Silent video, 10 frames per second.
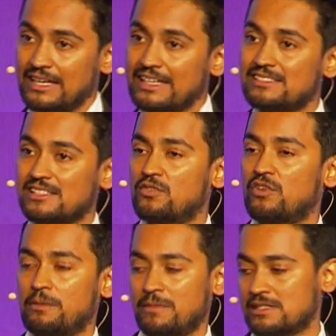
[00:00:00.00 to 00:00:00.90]
is
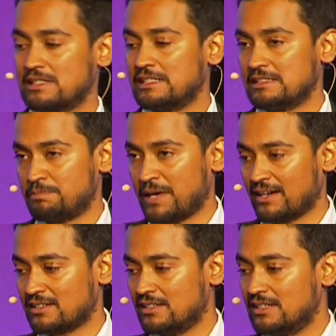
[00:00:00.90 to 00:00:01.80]
environmental
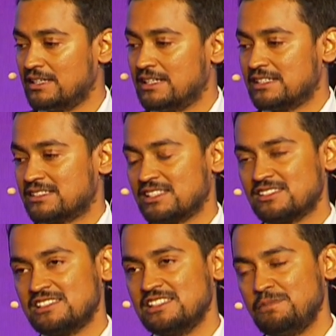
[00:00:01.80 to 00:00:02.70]
impact.
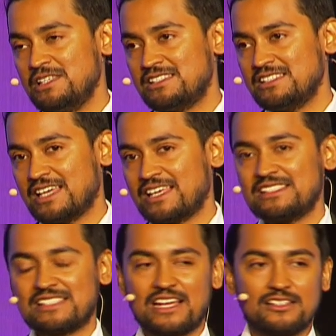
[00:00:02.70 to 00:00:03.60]
Sustainability
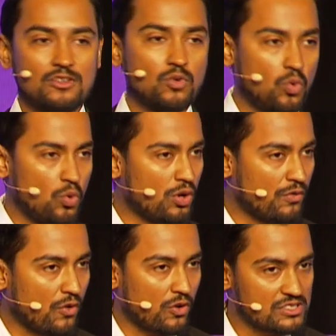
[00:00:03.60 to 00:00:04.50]
is at the core
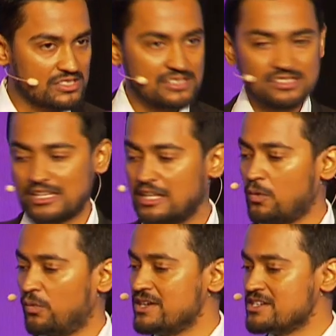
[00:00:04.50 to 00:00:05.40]
of OCSIAL's
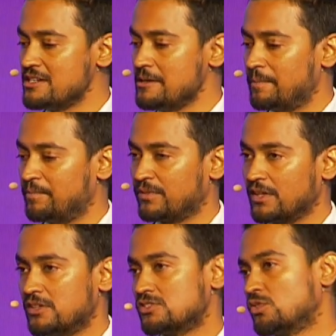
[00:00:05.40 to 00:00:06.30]
innovation.
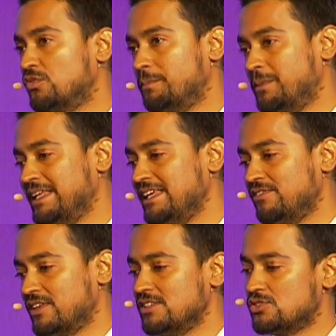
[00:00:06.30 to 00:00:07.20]
So we believe
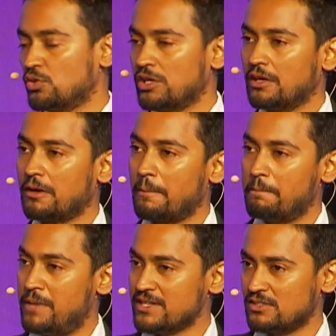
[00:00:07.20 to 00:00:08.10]
in doing
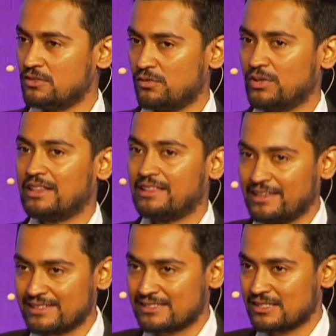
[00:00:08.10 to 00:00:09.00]
better with
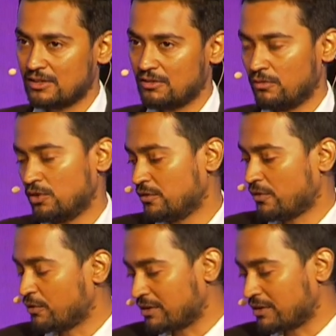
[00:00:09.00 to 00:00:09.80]
less, one of our